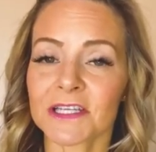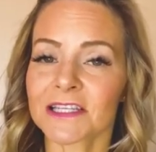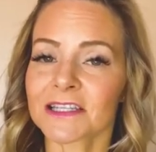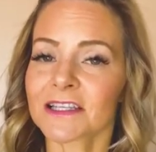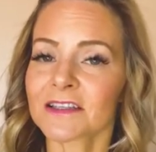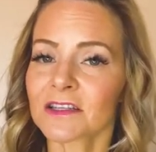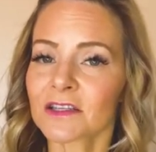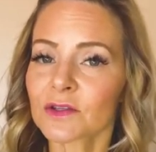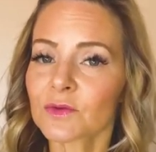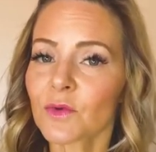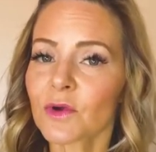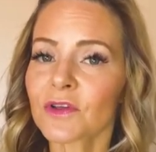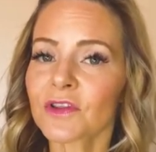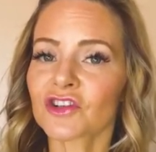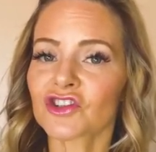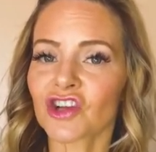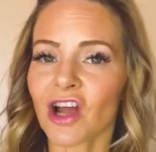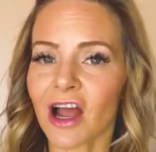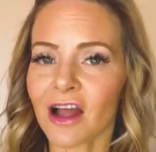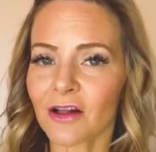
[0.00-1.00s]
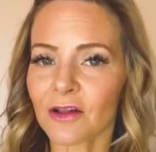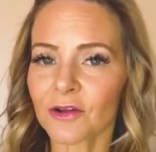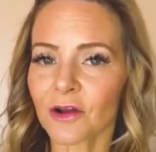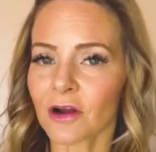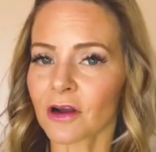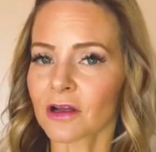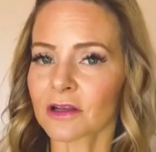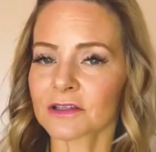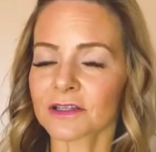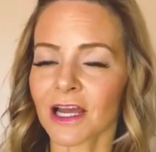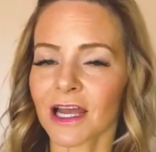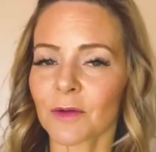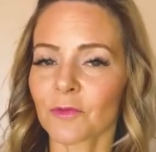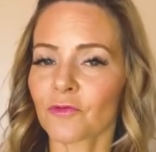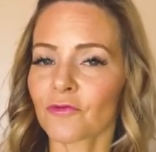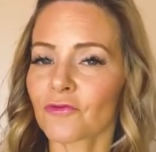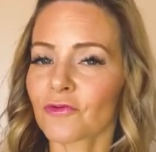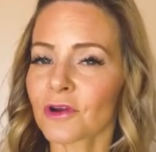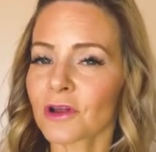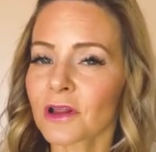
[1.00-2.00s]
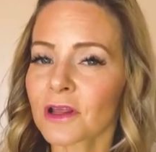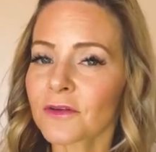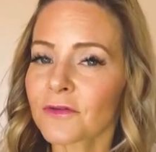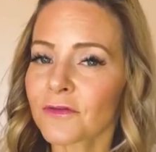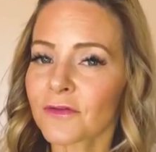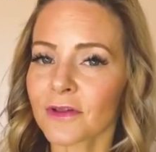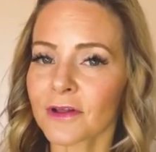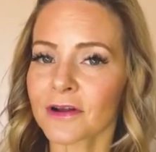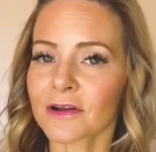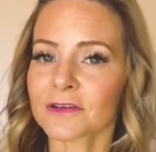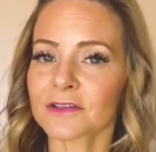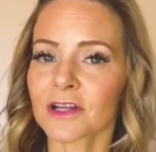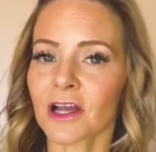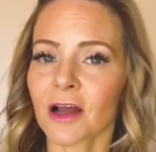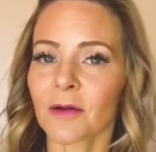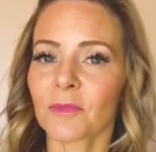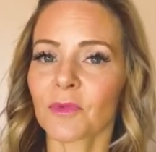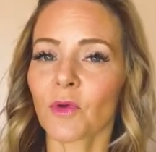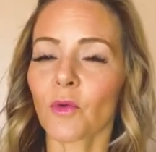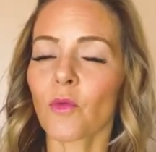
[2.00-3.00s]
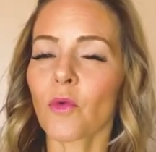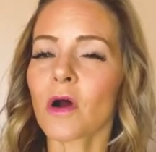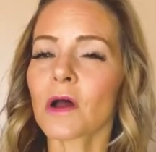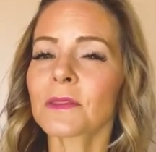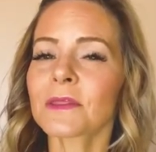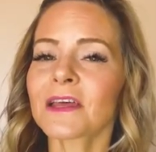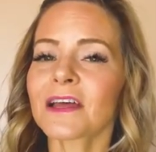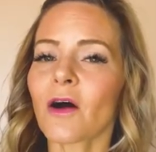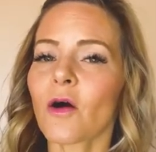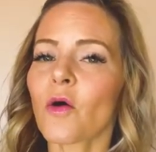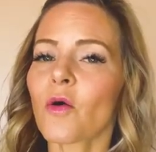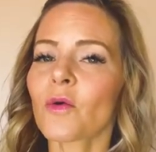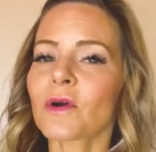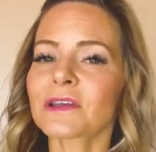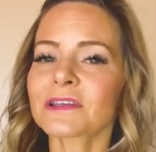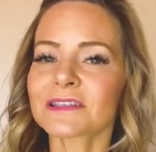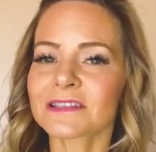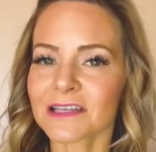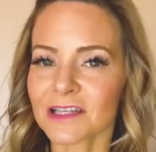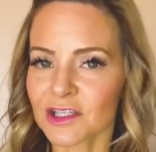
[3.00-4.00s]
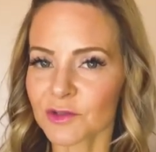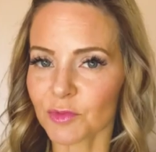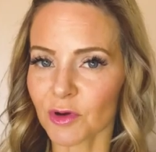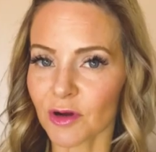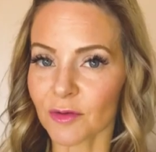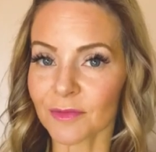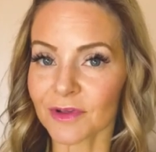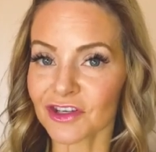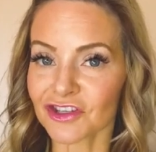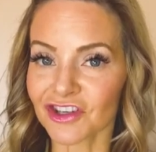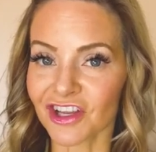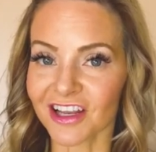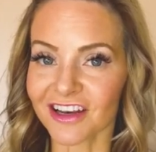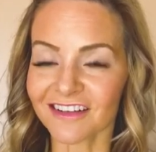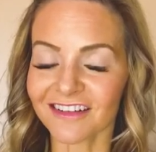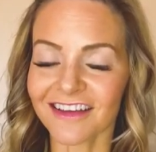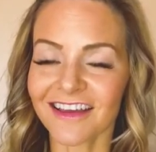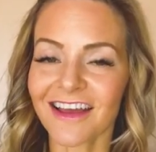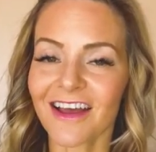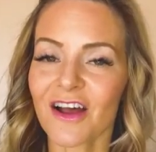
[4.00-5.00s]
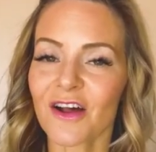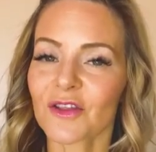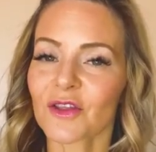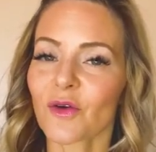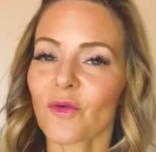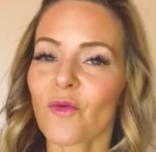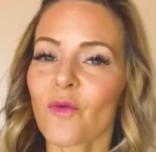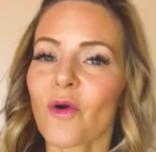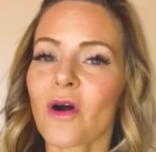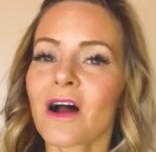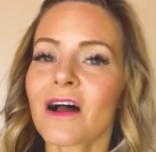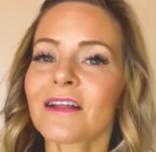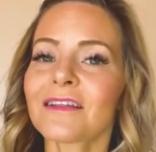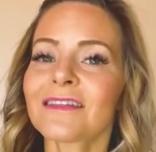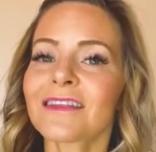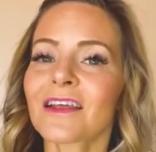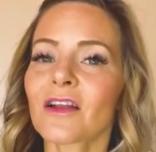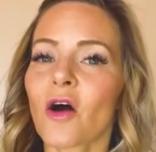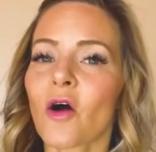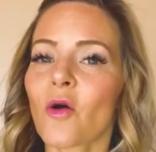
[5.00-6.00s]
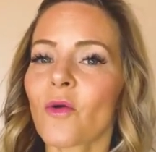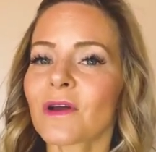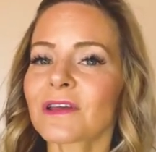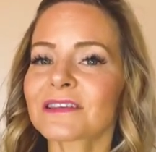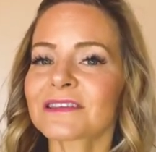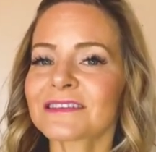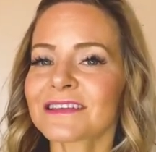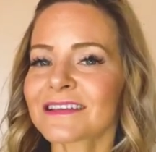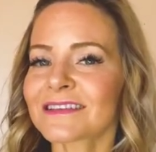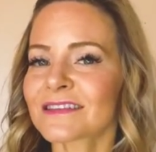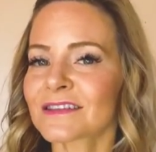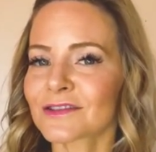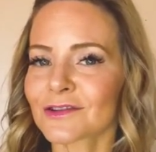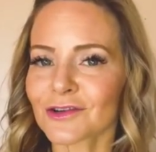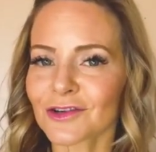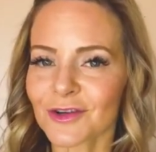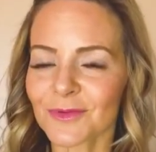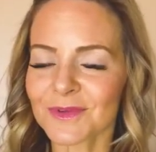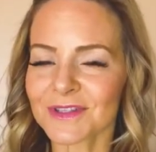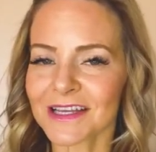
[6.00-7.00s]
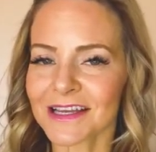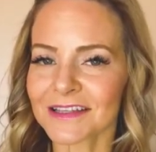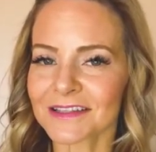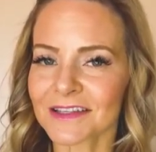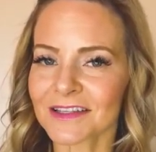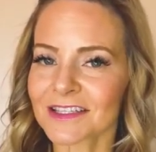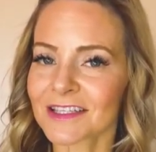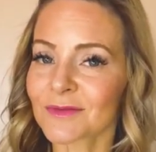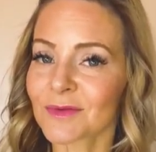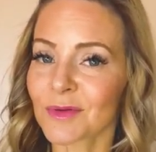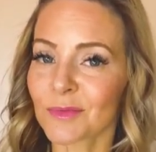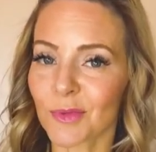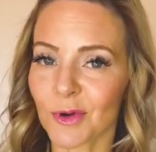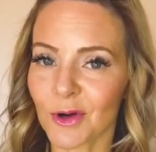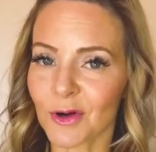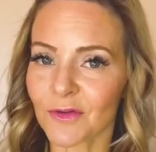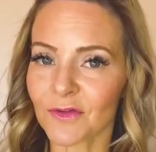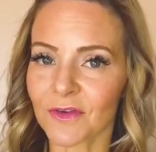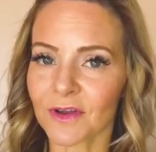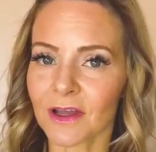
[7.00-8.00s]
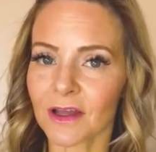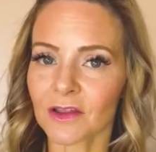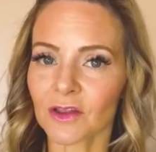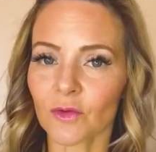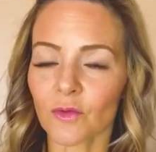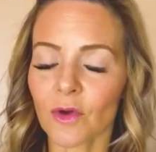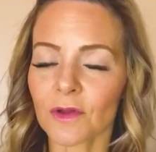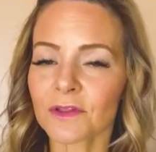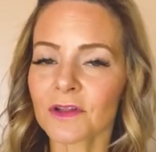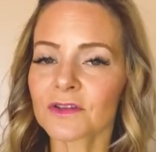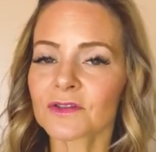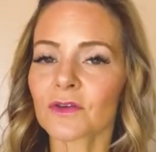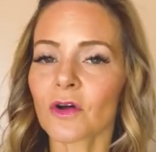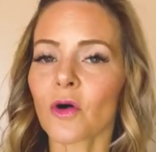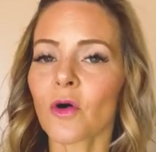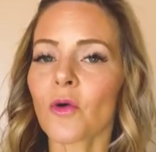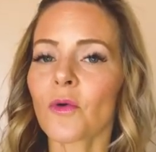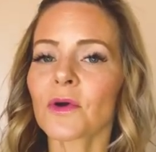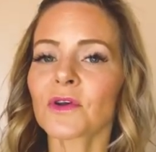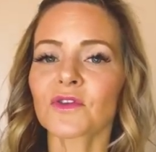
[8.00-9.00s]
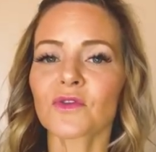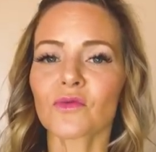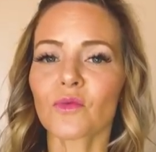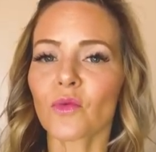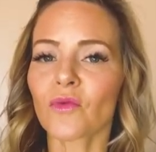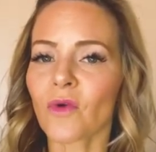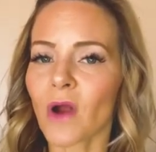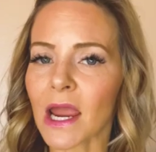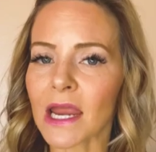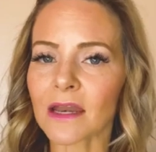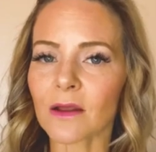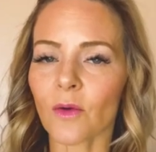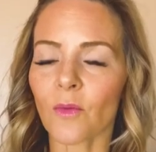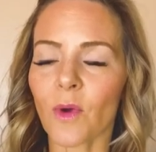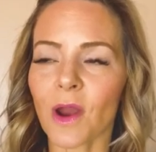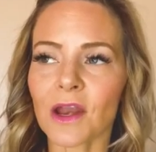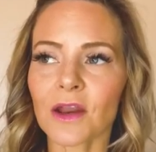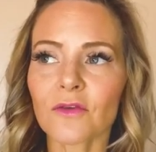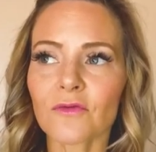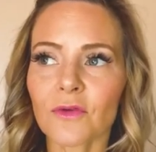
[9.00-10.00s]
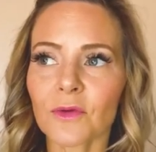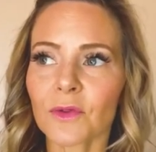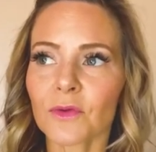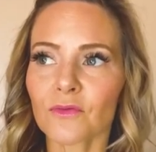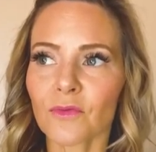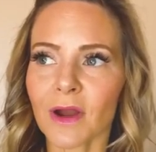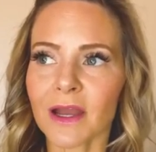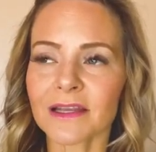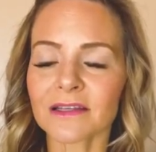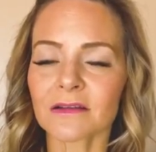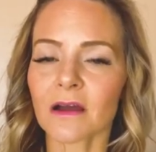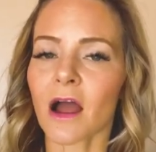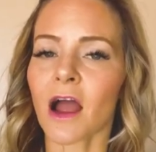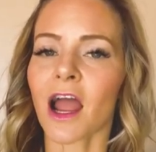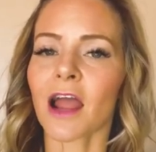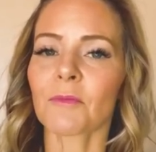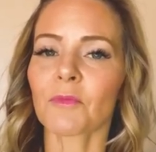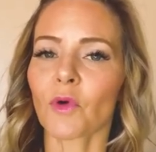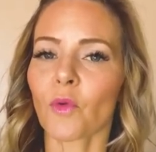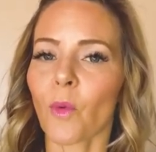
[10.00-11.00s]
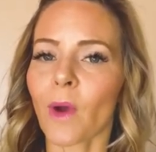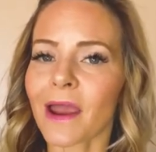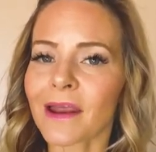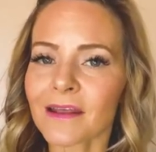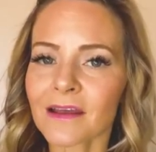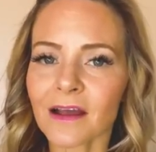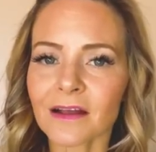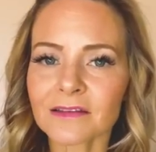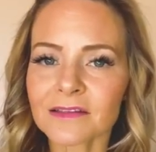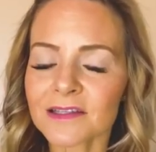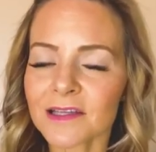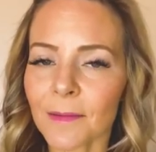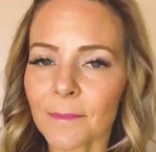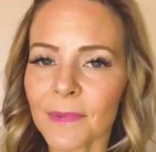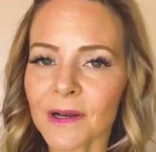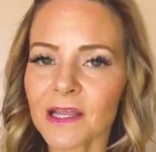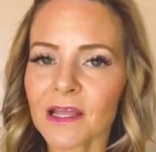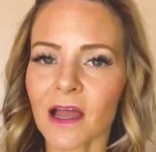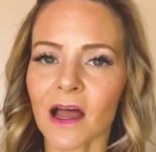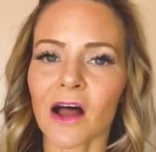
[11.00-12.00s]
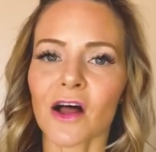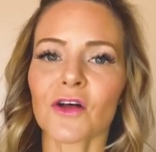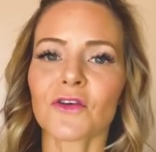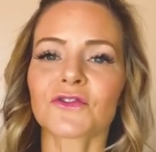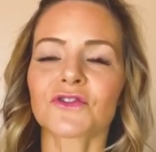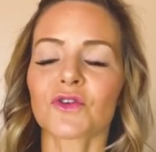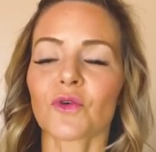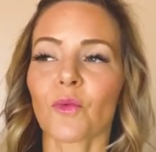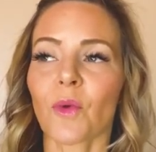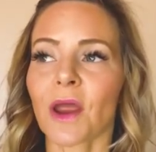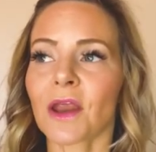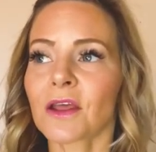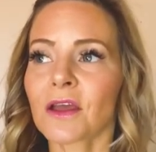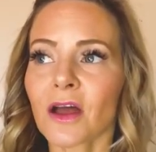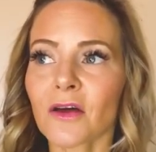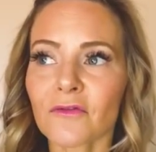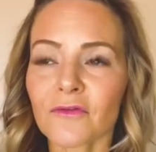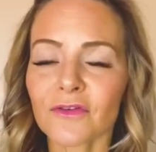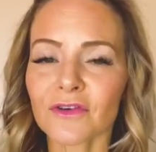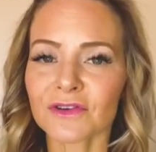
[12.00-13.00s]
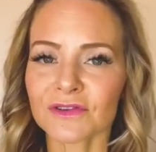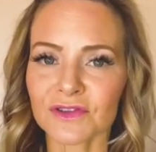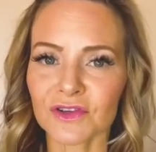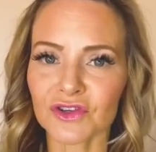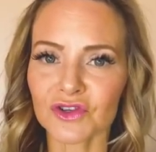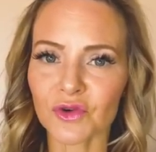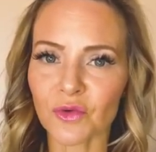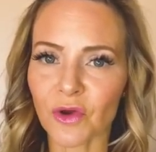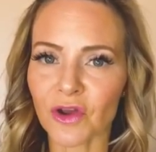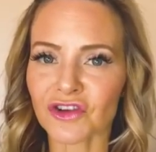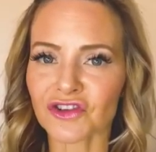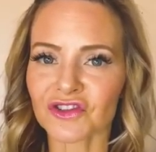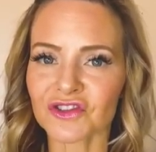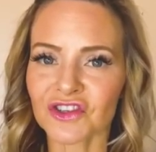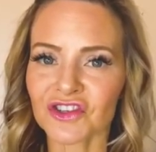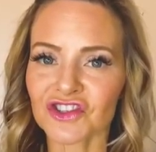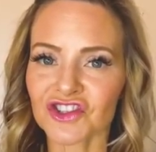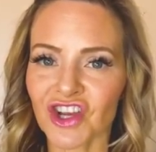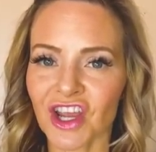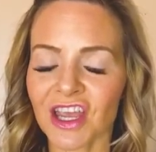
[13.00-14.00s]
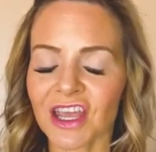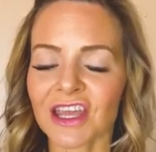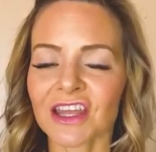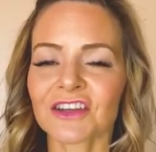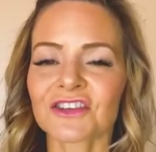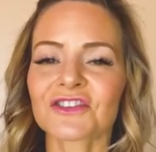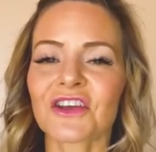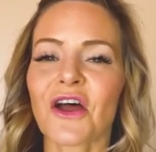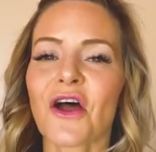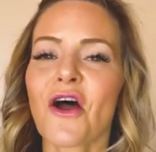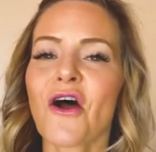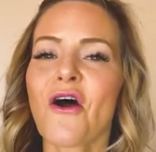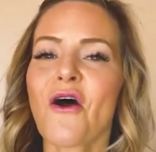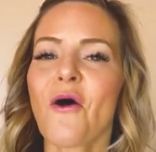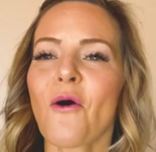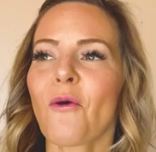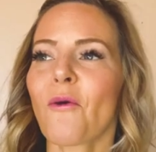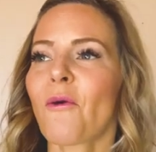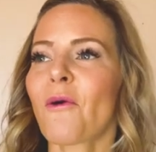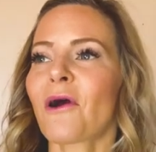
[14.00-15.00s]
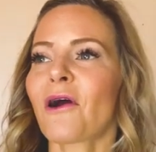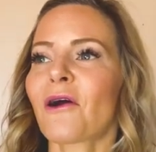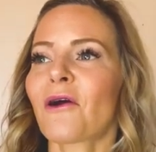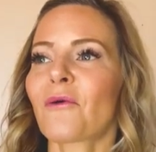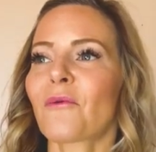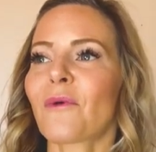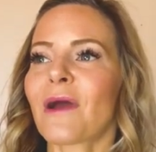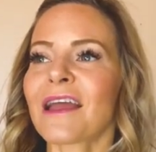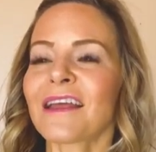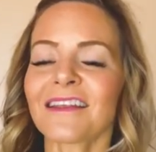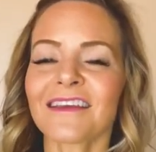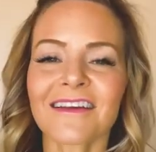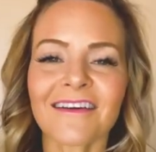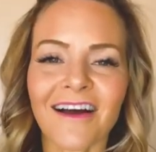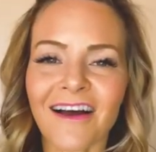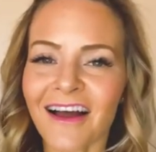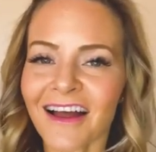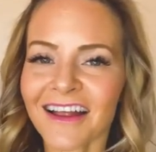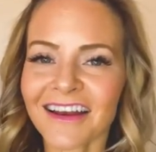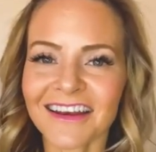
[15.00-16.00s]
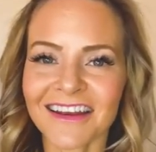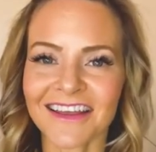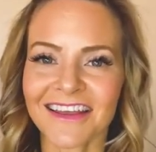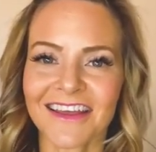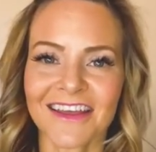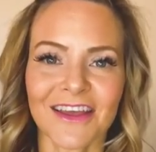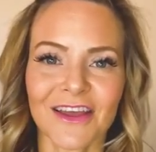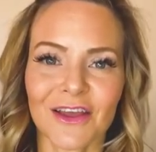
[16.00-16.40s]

And this is where the child archetype really flares up the one that always needs permission, the one that always needs circumstances to be perfect, the one that's always wait, waiting for the right time or waiting on somebody else or waiting on for a situation to change or waiting on,